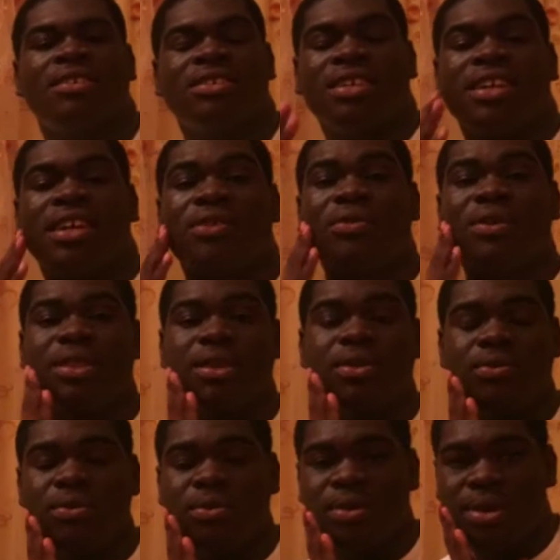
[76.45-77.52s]
on a gig with
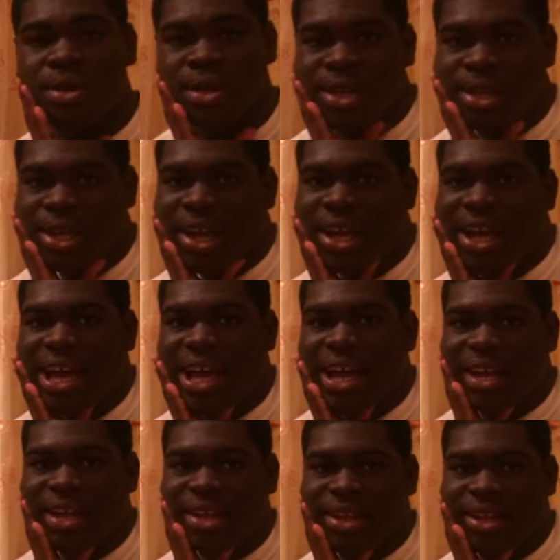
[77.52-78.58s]
you,
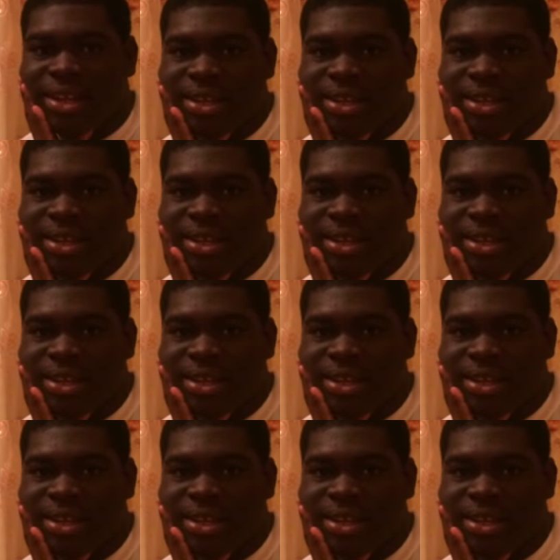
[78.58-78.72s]
and